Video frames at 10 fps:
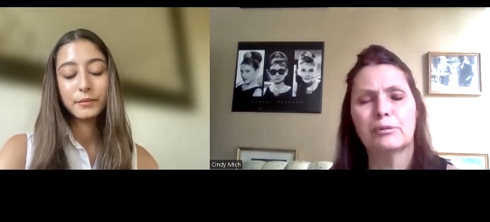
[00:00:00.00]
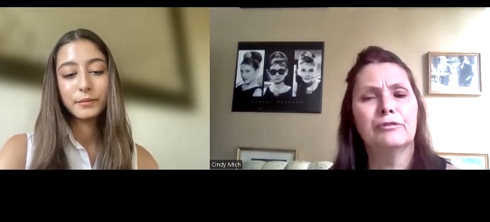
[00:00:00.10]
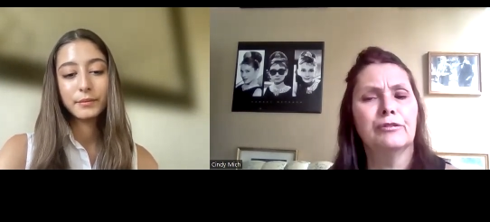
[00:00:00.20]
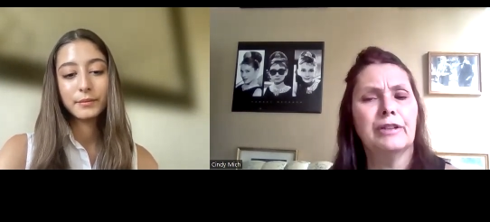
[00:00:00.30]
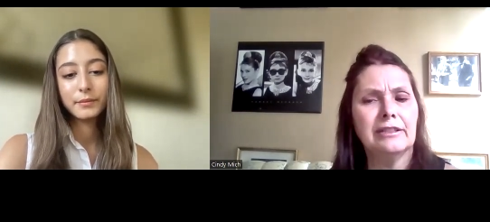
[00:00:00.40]
Speaker 1: a
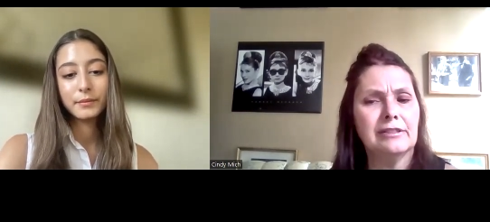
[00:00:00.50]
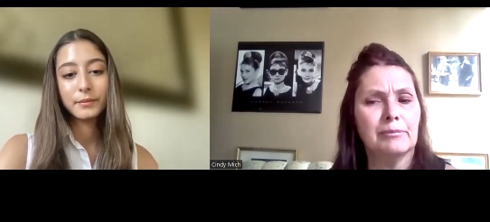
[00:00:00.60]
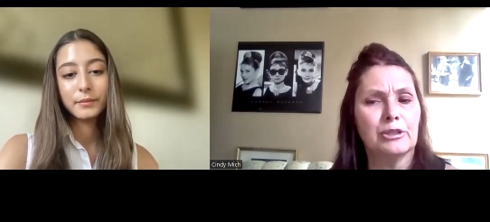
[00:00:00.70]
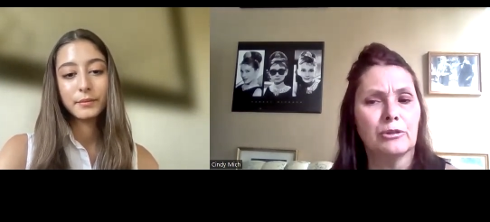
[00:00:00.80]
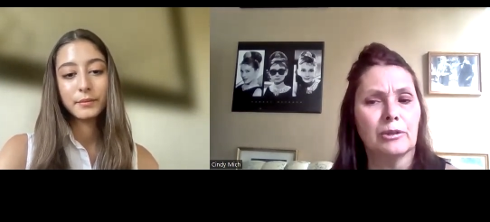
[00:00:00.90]
proof of
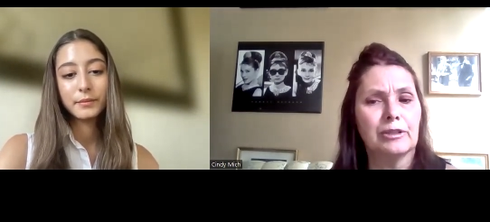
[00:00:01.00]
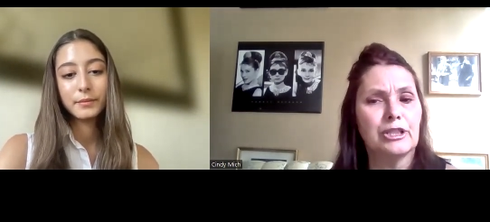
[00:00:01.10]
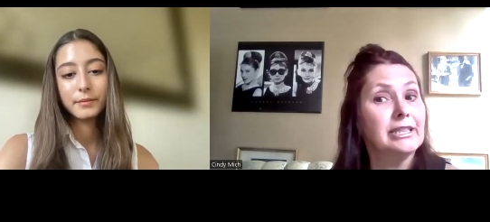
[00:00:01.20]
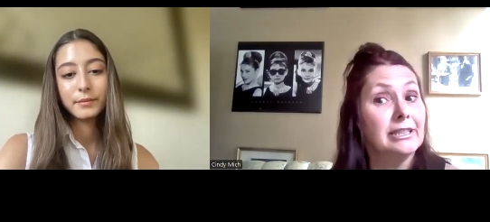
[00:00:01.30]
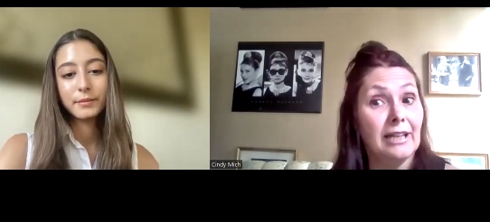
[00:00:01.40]
concept short,
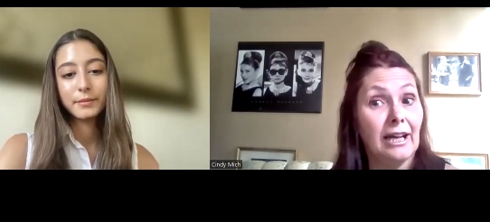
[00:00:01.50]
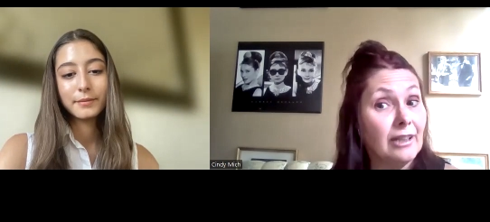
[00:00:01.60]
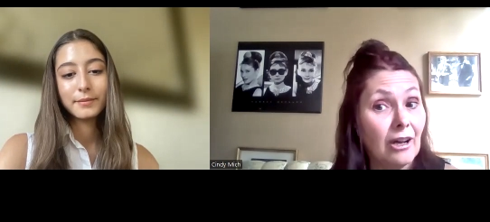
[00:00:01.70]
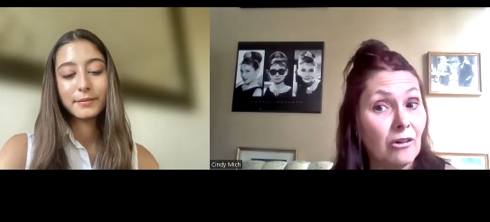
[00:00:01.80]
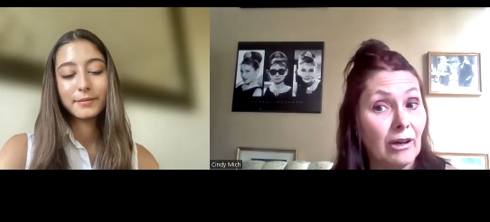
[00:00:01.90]
which I did
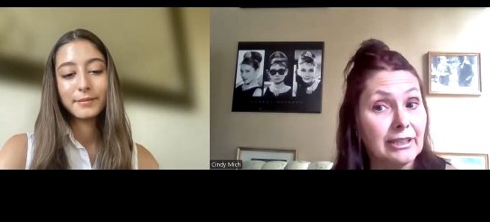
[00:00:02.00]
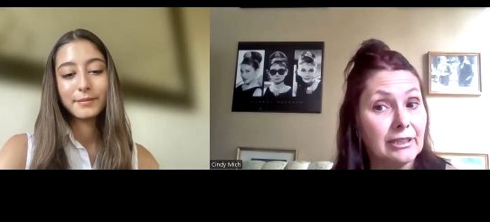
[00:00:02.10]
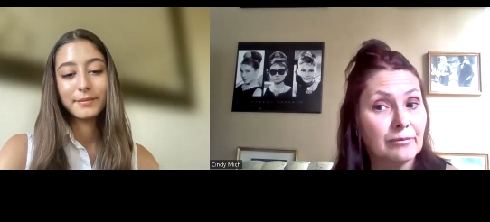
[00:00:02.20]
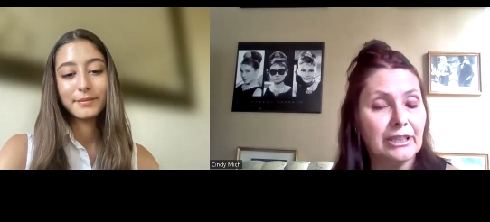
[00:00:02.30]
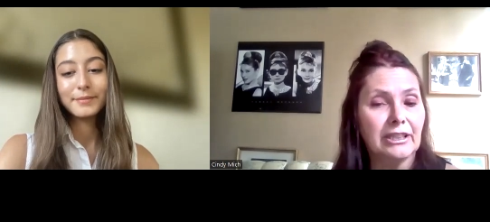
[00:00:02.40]
not know. I
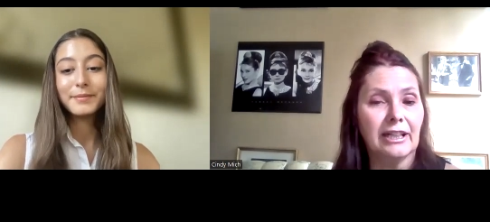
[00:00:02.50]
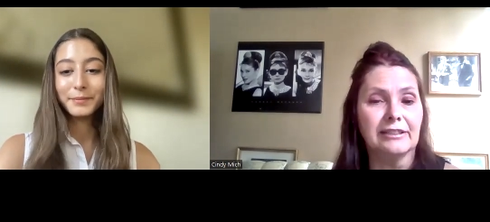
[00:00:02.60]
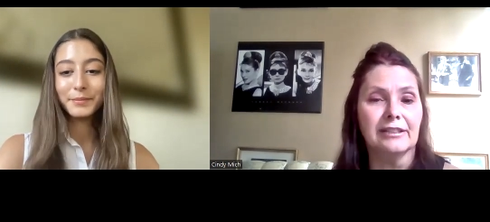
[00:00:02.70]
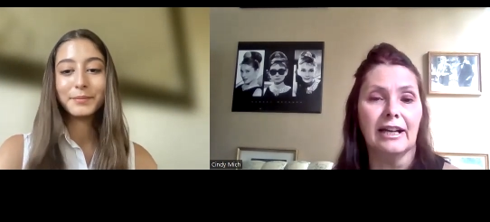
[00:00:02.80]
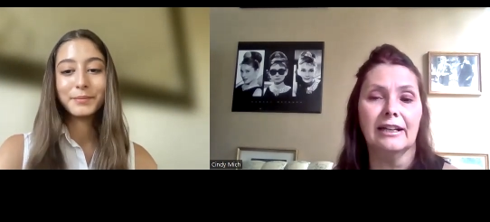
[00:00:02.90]
didn't
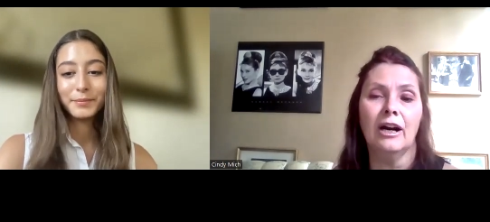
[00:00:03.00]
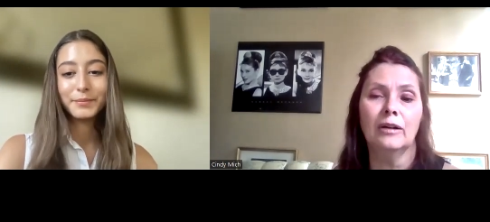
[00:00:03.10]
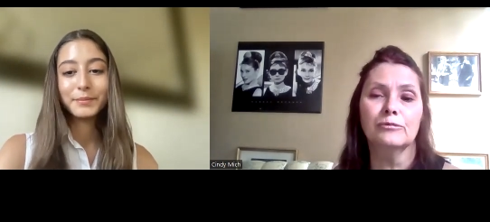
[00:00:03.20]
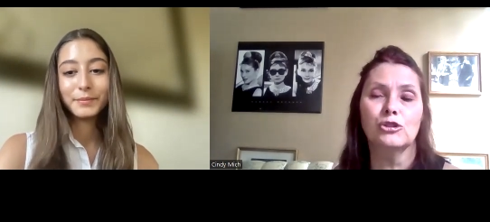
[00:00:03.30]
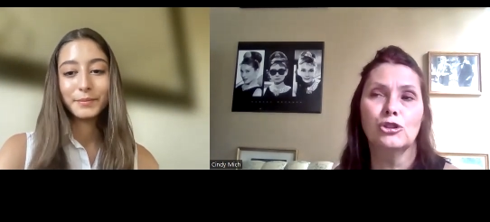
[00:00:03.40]
realize that.
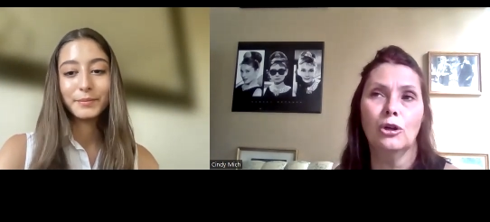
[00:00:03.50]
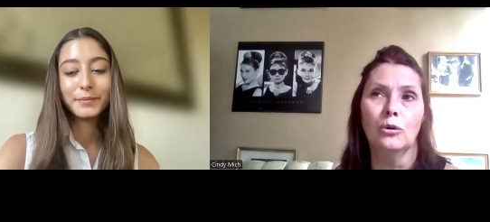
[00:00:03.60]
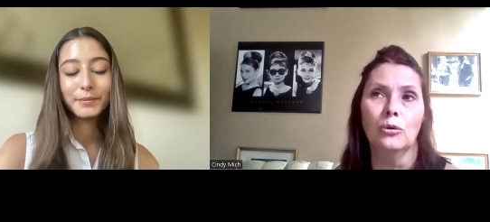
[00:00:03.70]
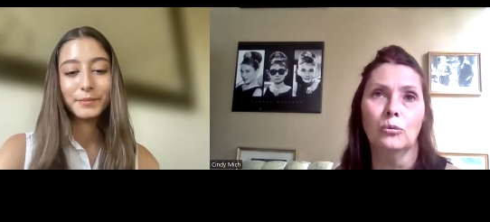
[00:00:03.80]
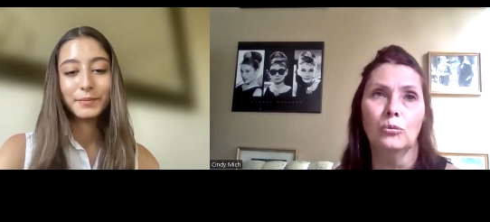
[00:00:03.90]
Um,
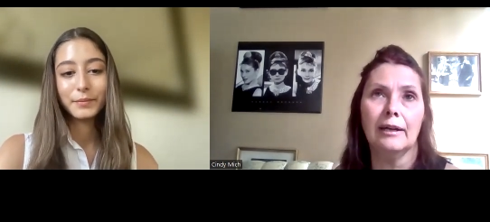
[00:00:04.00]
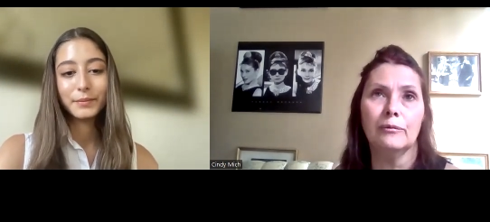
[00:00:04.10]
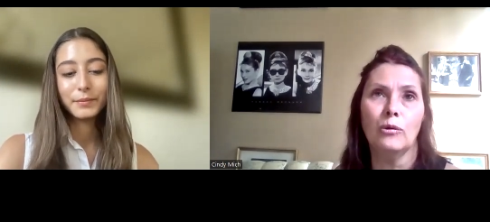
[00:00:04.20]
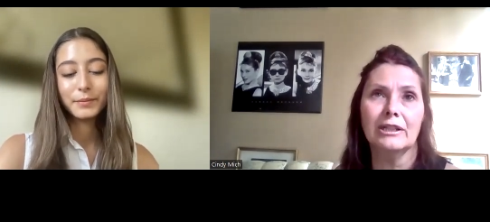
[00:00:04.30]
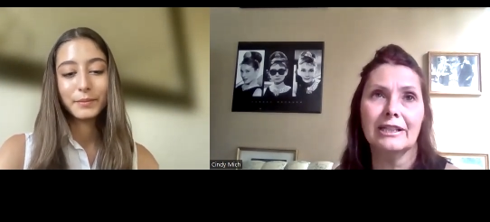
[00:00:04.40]
so
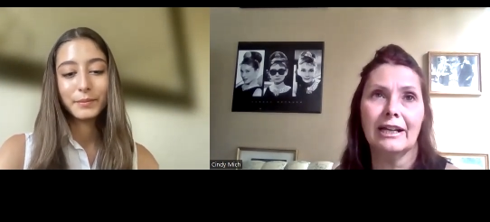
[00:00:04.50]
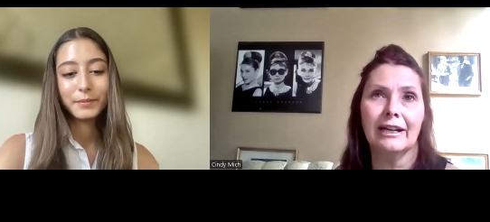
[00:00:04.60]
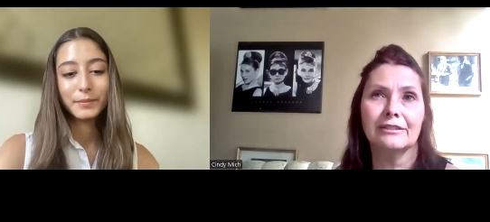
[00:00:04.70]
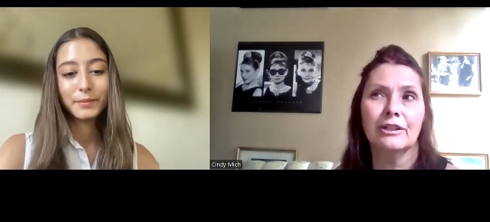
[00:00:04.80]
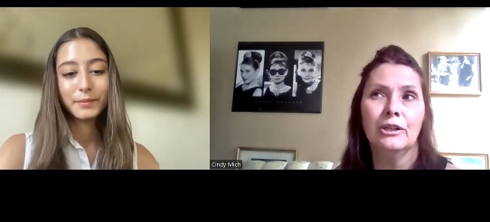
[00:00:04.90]
I want to
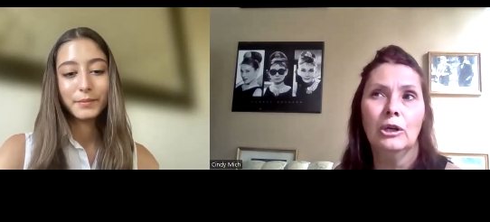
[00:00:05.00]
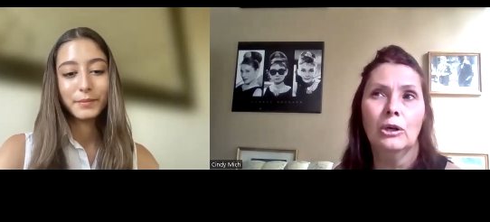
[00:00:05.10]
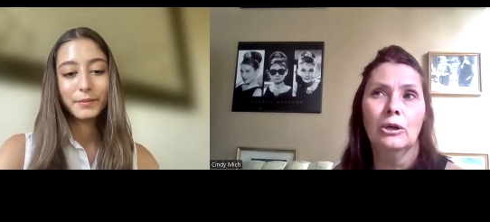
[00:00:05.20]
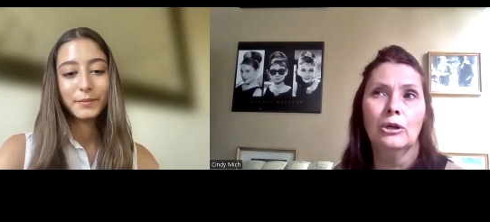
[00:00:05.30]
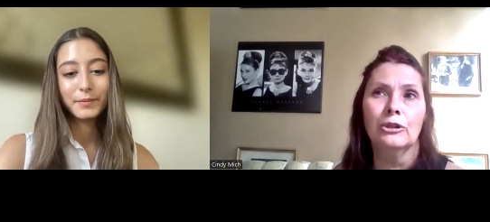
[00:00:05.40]
ask
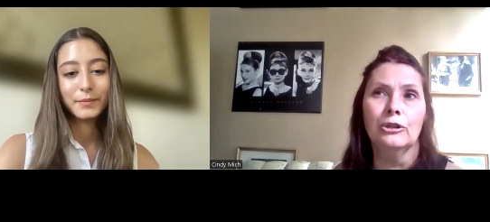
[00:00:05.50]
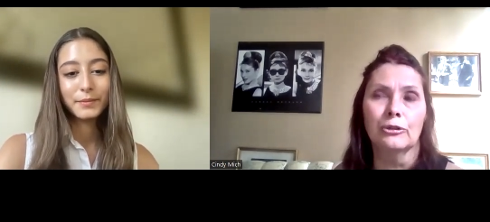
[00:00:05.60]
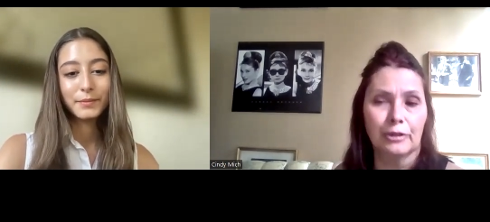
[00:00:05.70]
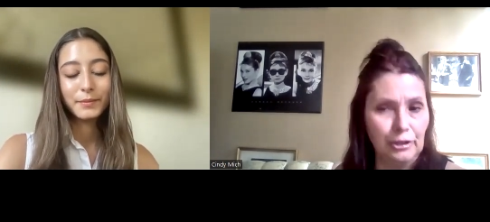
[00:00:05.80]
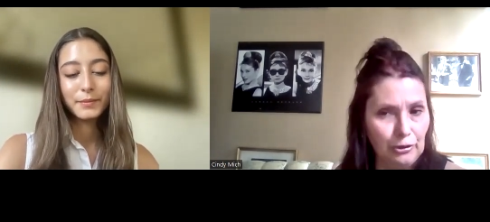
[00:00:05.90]

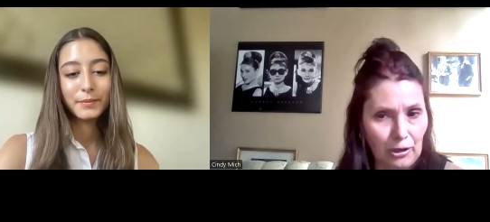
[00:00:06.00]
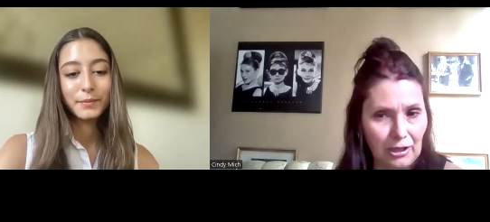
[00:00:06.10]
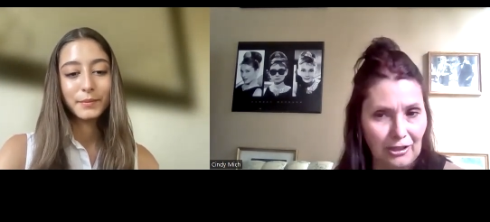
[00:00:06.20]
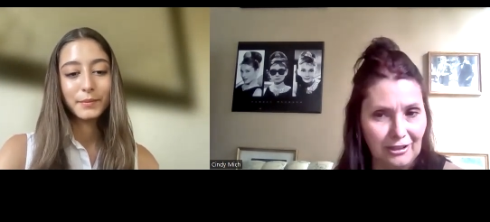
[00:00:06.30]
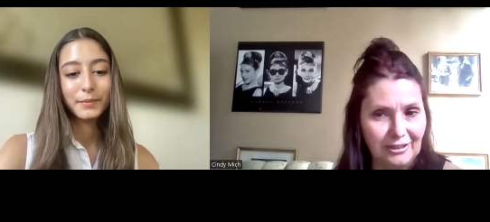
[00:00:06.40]
you're a New
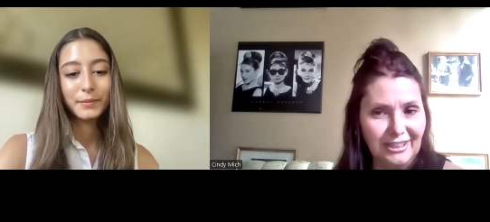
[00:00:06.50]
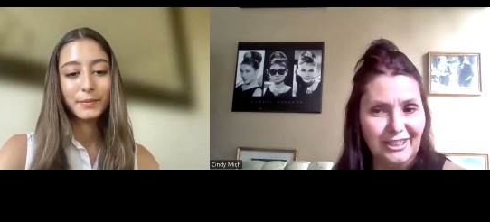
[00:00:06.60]
Yorker.